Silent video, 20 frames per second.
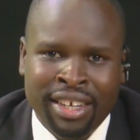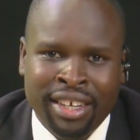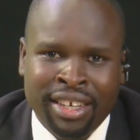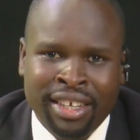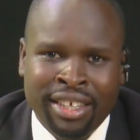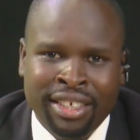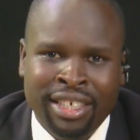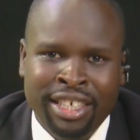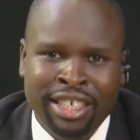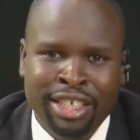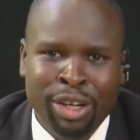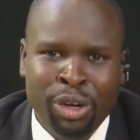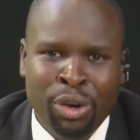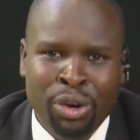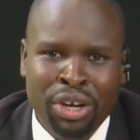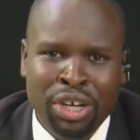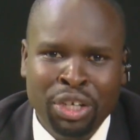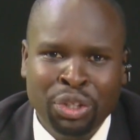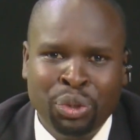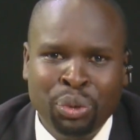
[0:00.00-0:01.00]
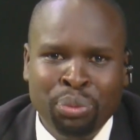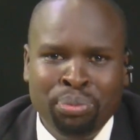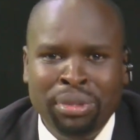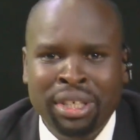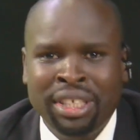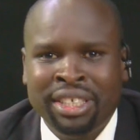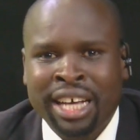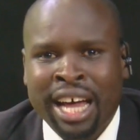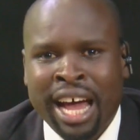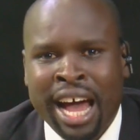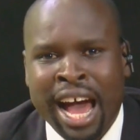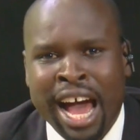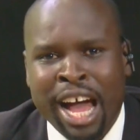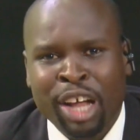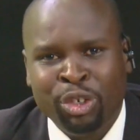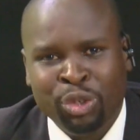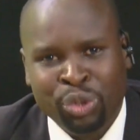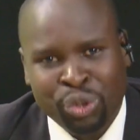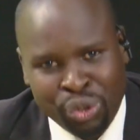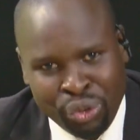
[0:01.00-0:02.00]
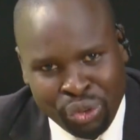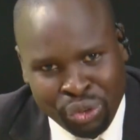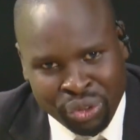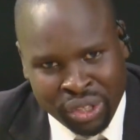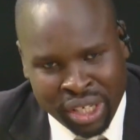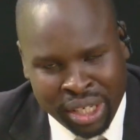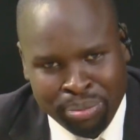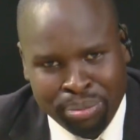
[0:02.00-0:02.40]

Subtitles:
she's longing to meet her children